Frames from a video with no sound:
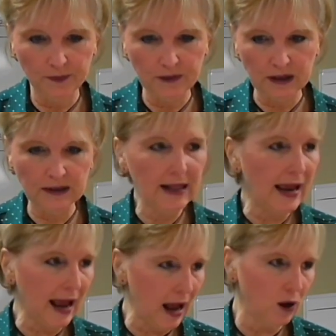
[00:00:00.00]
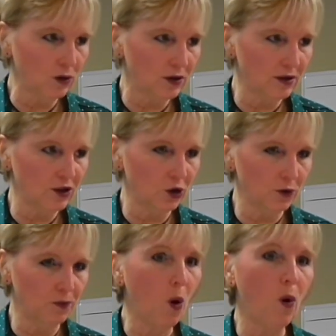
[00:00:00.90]
lay out your
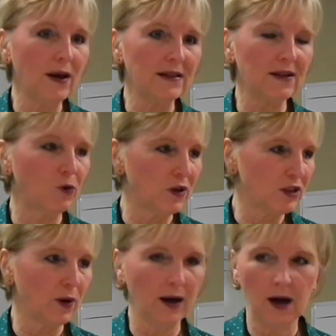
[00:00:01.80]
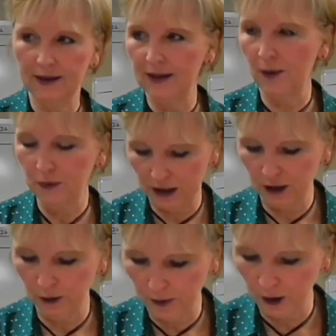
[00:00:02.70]
points of what's going on in that
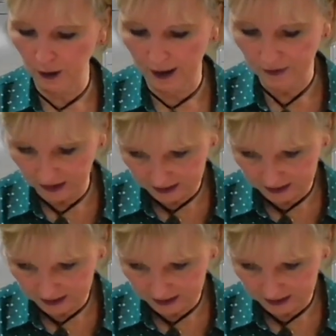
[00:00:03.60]
particular paragraph.